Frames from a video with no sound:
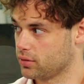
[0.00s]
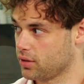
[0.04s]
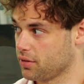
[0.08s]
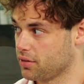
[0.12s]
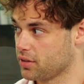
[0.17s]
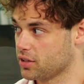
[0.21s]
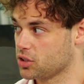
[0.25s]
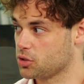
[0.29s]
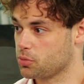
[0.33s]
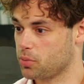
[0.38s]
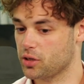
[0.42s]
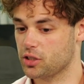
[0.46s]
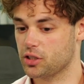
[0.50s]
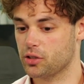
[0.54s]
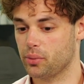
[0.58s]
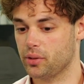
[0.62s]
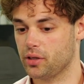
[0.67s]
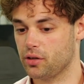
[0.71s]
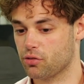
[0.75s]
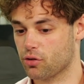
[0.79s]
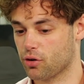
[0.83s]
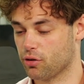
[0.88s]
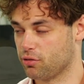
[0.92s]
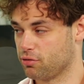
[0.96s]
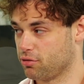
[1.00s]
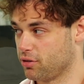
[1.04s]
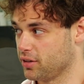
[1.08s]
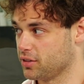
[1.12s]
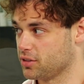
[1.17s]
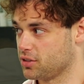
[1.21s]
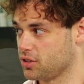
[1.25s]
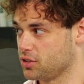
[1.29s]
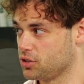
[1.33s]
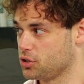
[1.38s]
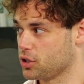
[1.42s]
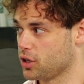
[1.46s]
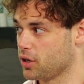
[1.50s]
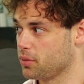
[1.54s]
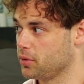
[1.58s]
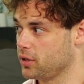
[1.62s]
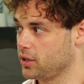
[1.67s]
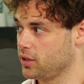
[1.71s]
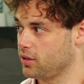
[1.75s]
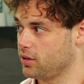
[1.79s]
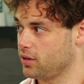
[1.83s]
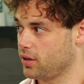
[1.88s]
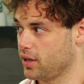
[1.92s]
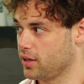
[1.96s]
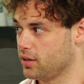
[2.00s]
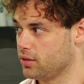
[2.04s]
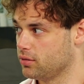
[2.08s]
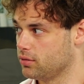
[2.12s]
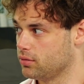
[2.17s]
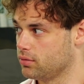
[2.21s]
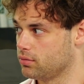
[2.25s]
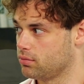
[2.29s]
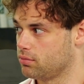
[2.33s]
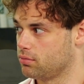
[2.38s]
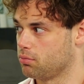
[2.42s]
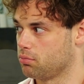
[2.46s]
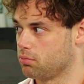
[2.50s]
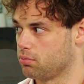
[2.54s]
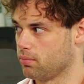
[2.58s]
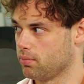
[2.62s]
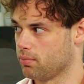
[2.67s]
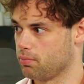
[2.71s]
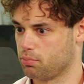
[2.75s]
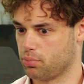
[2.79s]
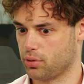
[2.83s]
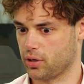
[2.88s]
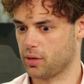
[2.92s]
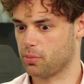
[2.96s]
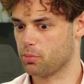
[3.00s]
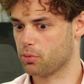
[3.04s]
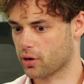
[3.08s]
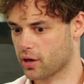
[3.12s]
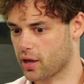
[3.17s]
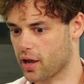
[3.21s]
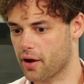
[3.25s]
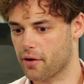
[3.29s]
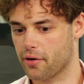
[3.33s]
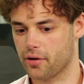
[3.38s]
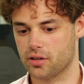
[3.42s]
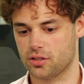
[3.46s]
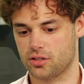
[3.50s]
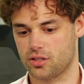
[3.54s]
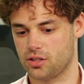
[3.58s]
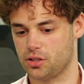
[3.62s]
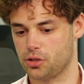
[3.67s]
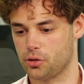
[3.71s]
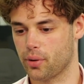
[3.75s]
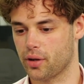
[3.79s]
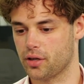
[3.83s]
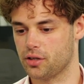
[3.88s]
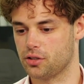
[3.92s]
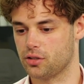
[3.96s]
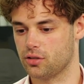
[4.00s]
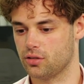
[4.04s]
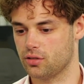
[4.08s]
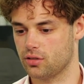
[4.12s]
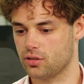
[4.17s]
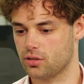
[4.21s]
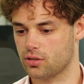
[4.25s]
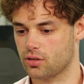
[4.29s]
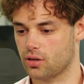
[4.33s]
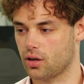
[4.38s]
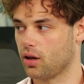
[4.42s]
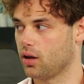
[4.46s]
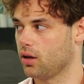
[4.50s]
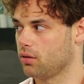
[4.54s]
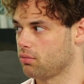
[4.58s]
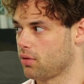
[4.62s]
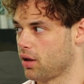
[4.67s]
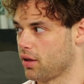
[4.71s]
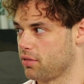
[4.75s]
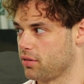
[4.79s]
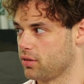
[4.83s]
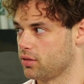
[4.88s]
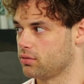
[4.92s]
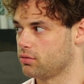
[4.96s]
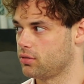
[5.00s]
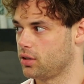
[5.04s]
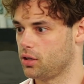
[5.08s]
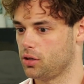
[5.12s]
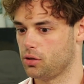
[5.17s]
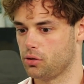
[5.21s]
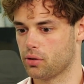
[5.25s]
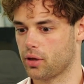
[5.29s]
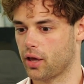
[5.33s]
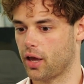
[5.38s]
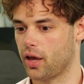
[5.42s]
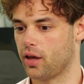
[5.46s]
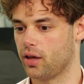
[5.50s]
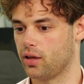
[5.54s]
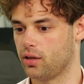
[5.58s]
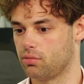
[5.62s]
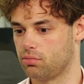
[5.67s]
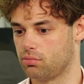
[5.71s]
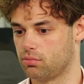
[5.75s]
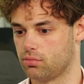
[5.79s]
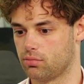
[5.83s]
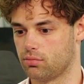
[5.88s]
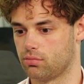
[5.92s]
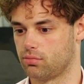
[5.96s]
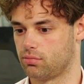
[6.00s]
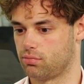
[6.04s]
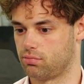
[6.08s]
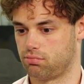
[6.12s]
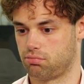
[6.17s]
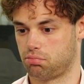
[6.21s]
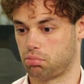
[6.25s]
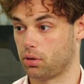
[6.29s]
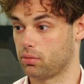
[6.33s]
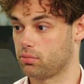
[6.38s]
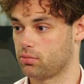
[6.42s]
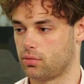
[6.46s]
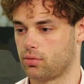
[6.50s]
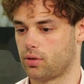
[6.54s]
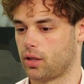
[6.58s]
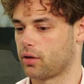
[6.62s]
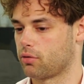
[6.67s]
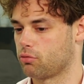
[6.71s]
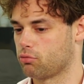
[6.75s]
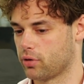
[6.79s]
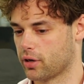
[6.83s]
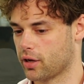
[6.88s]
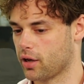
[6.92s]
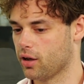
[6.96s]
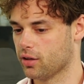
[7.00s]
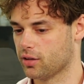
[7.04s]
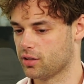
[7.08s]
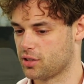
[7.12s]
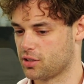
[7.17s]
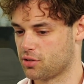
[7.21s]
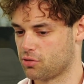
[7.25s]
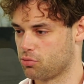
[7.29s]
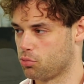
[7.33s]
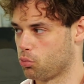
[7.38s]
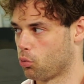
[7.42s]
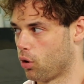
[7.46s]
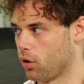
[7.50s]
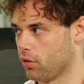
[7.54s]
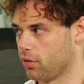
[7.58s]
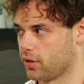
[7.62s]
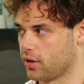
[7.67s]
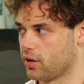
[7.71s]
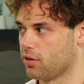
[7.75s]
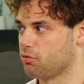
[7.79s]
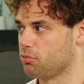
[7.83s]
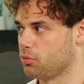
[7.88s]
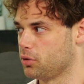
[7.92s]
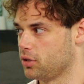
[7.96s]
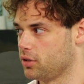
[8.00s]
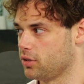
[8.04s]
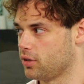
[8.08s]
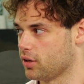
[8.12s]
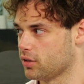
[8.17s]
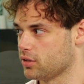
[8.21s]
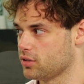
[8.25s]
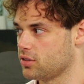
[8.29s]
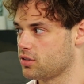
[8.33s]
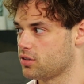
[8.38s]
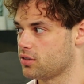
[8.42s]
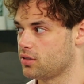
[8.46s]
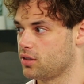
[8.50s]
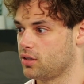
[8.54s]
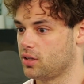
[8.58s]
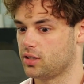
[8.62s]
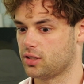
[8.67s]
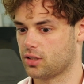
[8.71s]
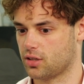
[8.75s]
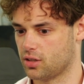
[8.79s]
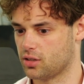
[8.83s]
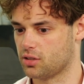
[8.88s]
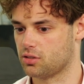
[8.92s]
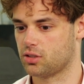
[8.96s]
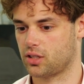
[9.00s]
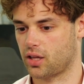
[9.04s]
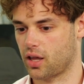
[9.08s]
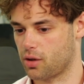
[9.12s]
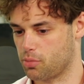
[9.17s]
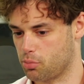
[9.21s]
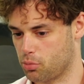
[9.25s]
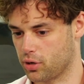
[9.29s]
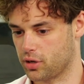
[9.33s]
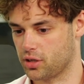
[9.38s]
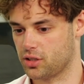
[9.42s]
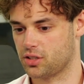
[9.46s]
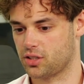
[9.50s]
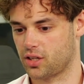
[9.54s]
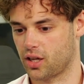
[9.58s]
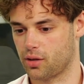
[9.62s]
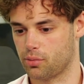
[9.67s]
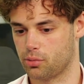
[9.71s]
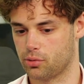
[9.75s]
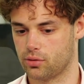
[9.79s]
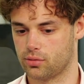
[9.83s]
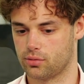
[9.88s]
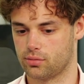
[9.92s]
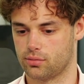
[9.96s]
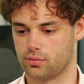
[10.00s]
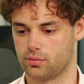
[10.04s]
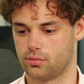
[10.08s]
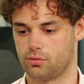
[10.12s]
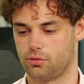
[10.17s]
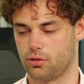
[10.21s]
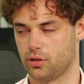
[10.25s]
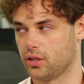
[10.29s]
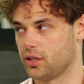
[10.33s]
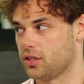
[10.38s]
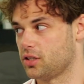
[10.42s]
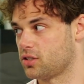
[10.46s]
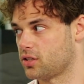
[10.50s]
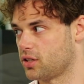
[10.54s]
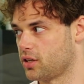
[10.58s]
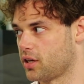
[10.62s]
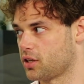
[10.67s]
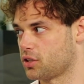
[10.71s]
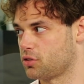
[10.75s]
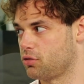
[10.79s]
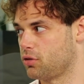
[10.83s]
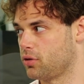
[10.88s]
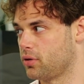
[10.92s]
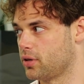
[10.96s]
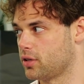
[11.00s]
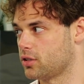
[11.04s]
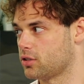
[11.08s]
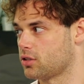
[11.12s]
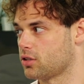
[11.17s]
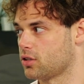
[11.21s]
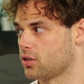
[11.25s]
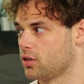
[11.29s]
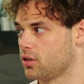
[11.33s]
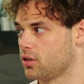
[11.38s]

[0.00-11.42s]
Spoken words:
I think especially when you've got France and Germany in pretty precarious situations, I think the UK, regardless of what the government does, is going to stay pretty stable for at least the next few years.